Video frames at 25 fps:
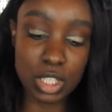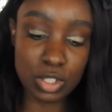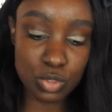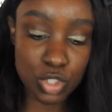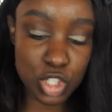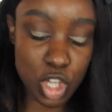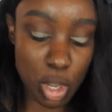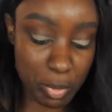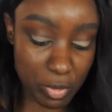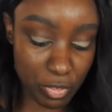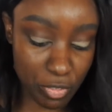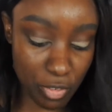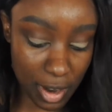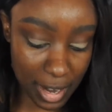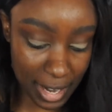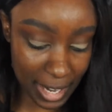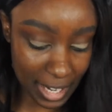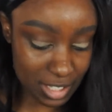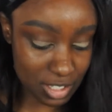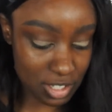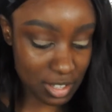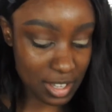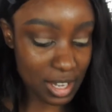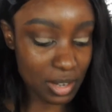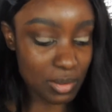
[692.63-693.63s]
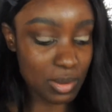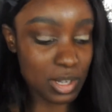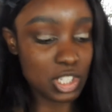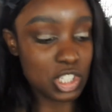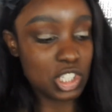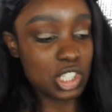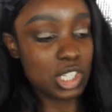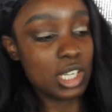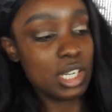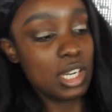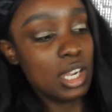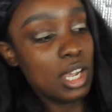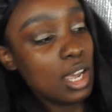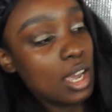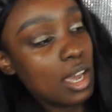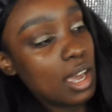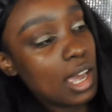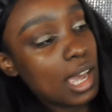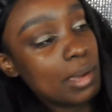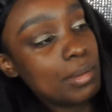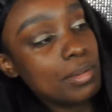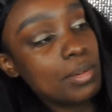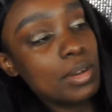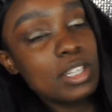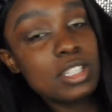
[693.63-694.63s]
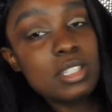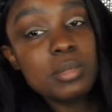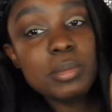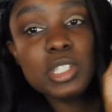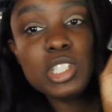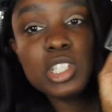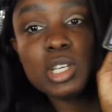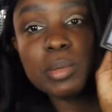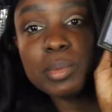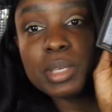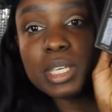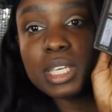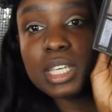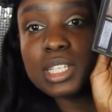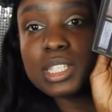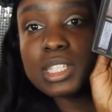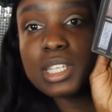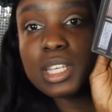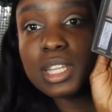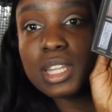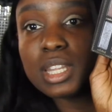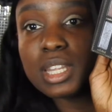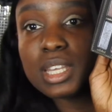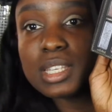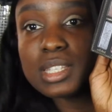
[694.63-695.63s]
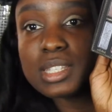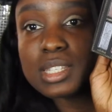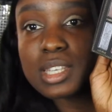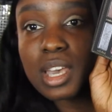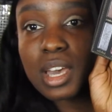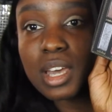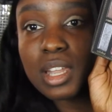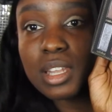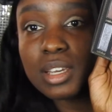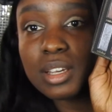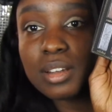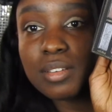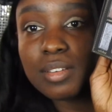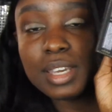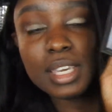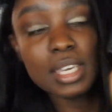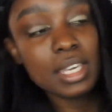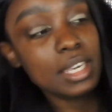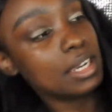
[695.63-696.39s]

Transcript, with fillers: So before I answer that question, I'm going to be jumping into this color right